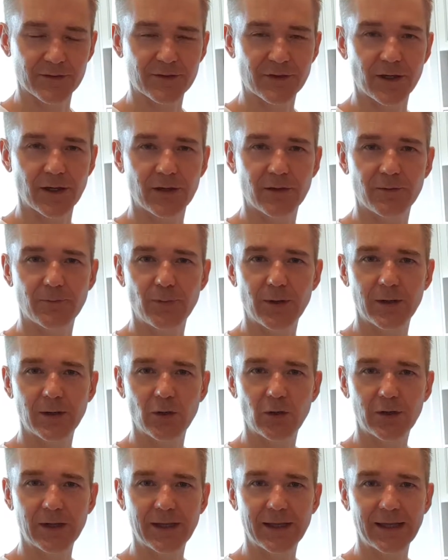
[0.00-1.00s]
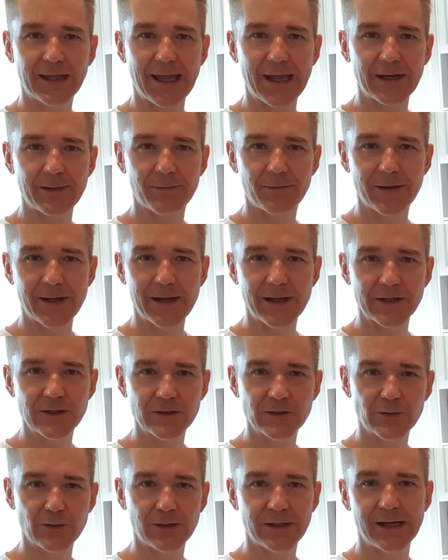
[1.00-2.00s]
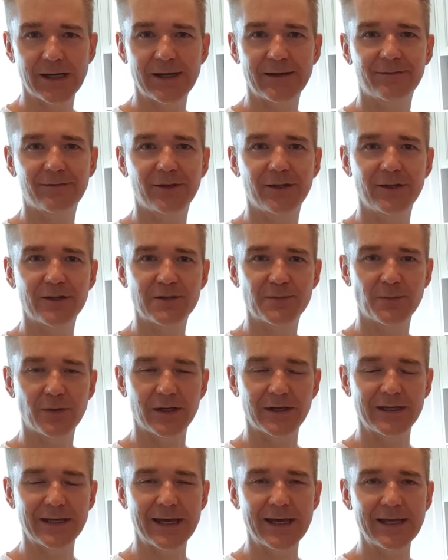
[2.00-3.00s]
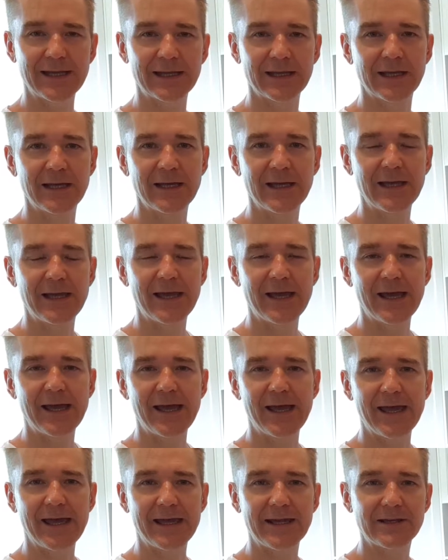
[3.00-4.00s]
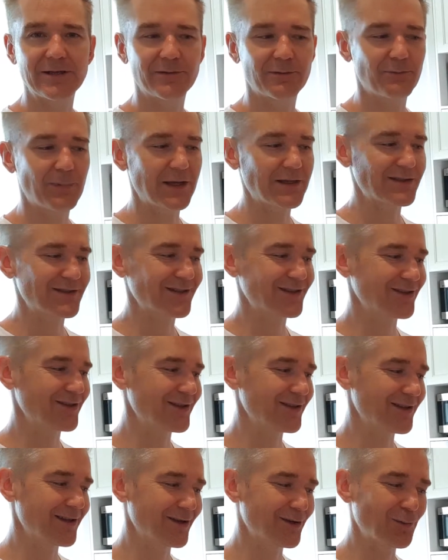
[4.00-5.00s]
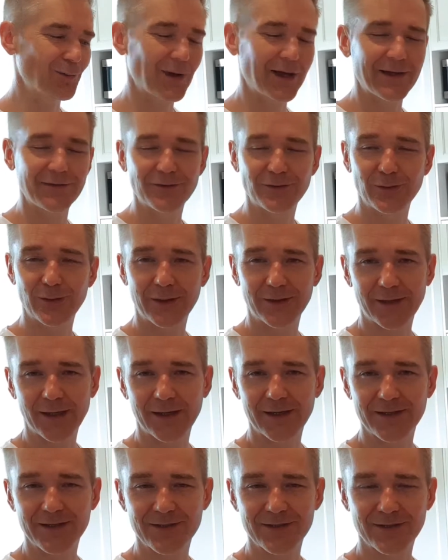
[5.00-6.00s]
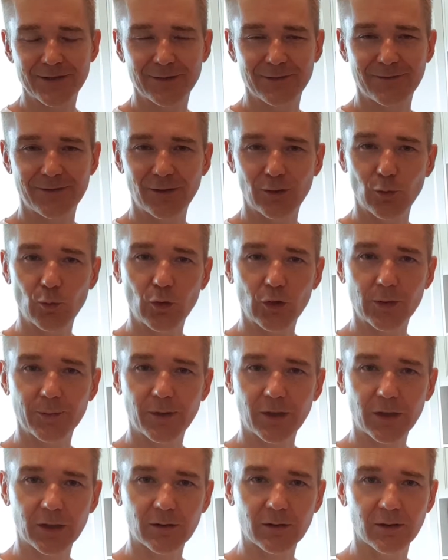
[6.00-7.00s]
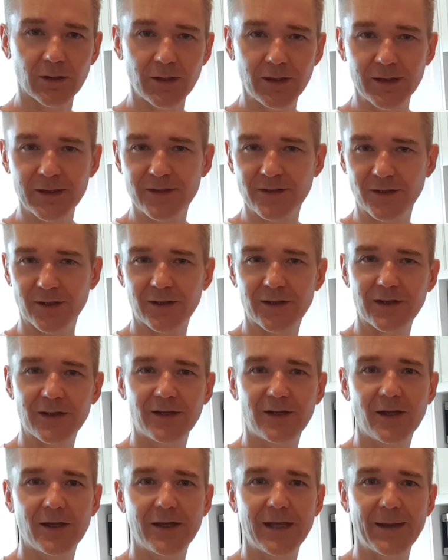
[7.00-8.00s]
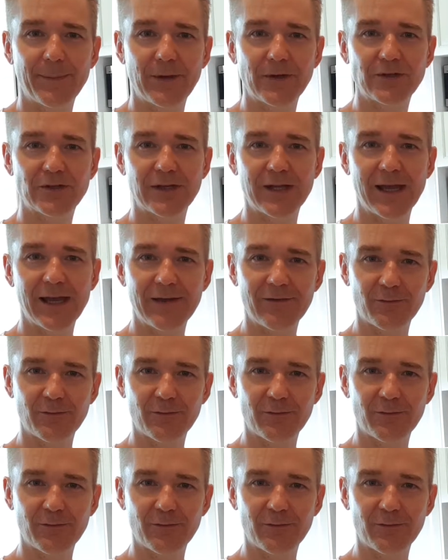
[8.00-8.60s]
So we're looking at around 2.5 litres per day, and basically a good way of doing that is to fill a water bottle so that you know how much you have.